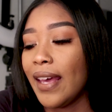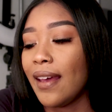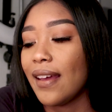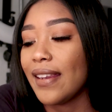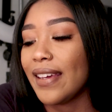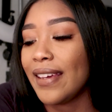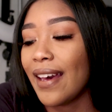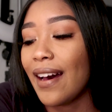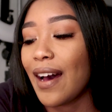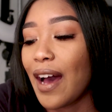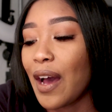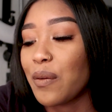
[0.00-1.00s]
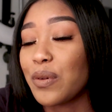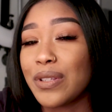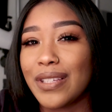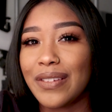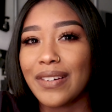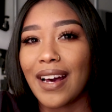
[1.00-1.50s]
And yeah, I will
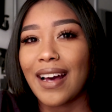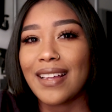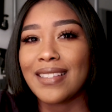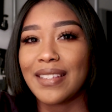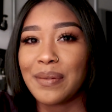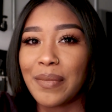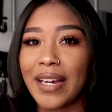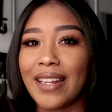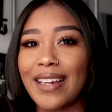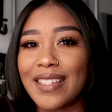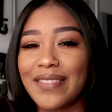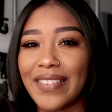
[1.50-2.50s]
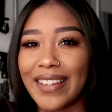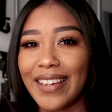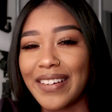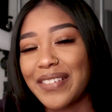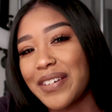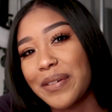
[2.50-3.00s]
see you guys in my next
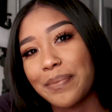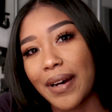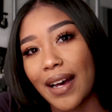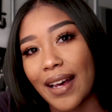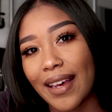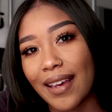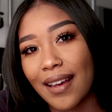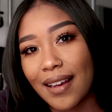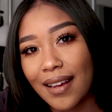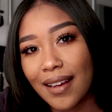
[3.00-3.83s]
video. Bye.